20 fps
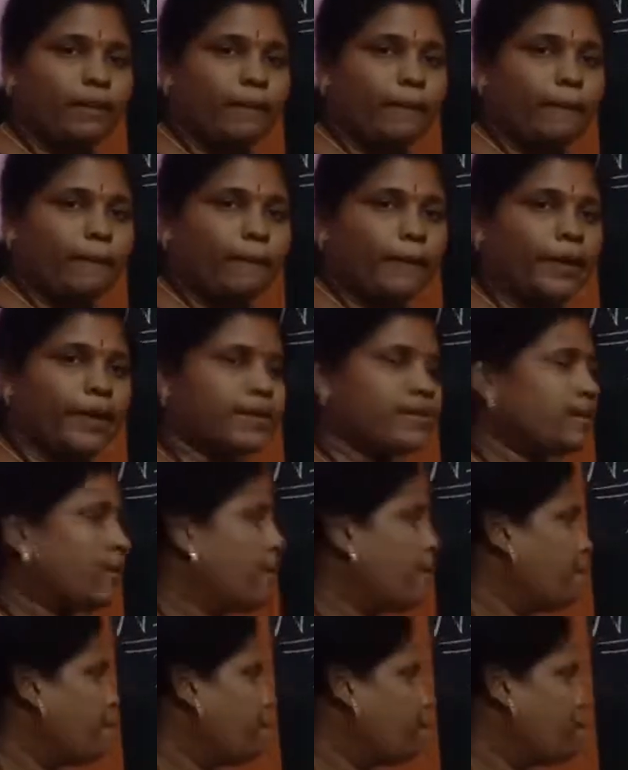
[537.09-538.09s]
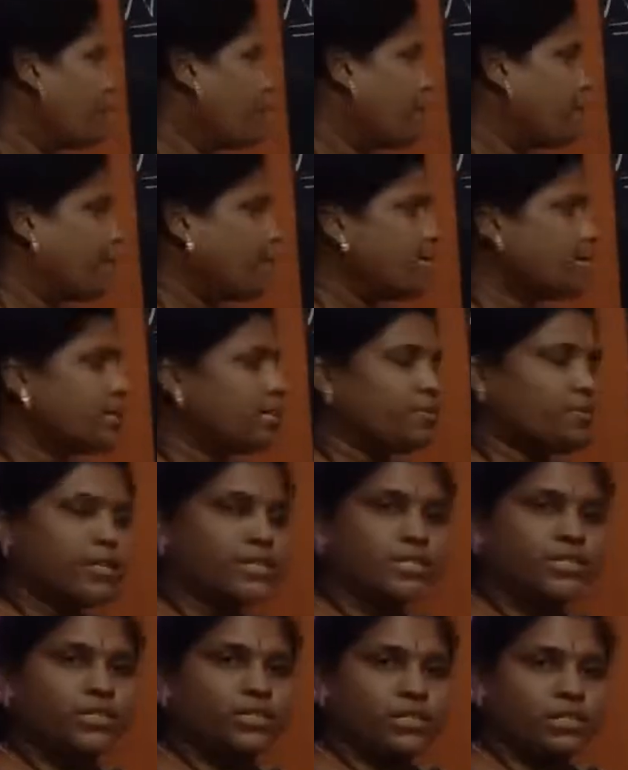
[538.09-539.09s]
Here, present
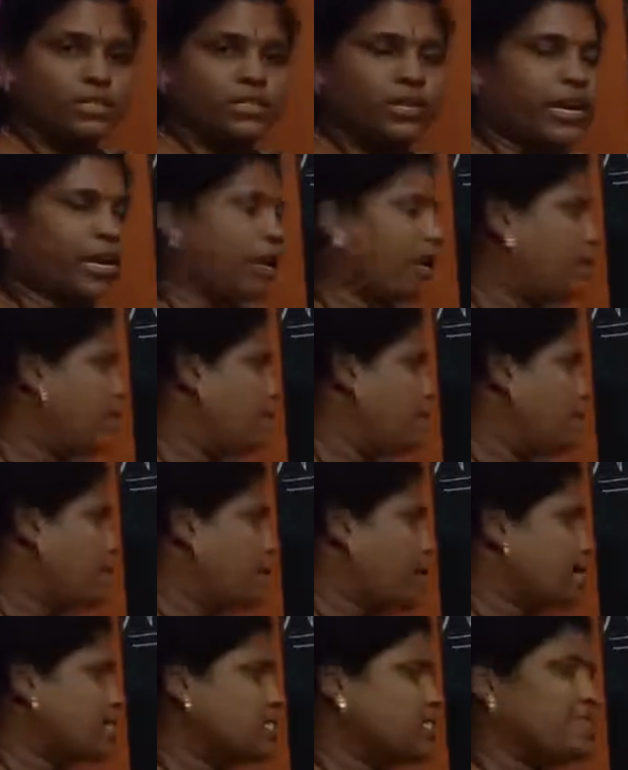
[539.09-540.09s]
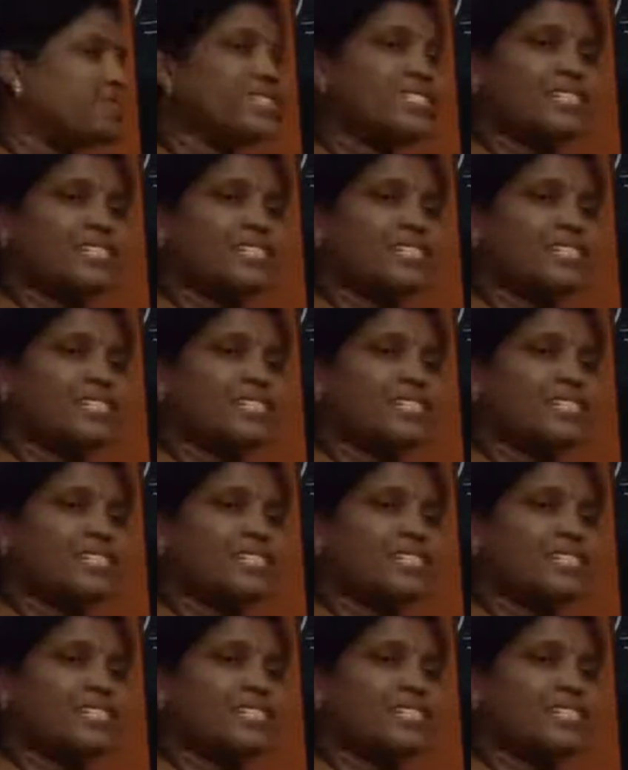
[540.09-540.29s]
means today. Past means